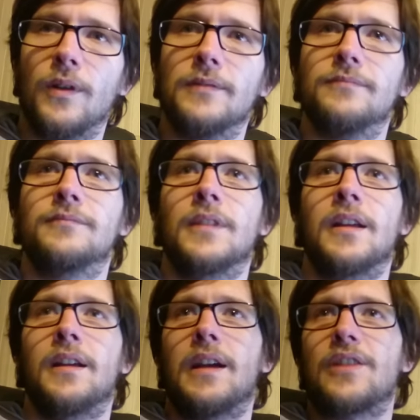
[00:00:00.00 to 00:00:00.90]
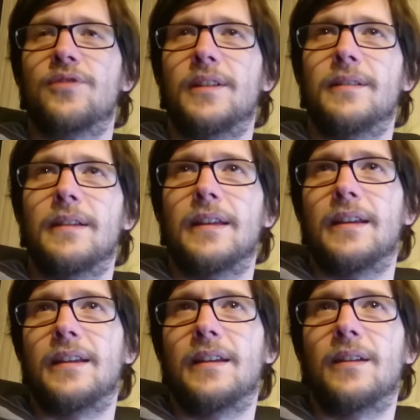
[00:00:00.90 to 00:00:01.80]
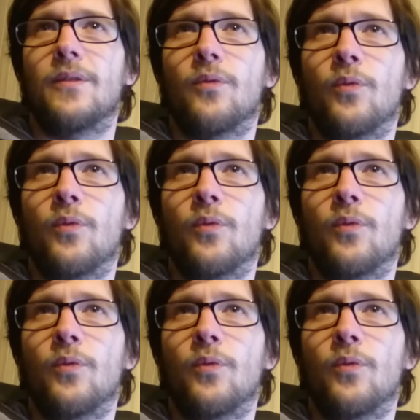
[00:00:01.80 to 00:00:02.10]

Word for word: Well, actually, uh,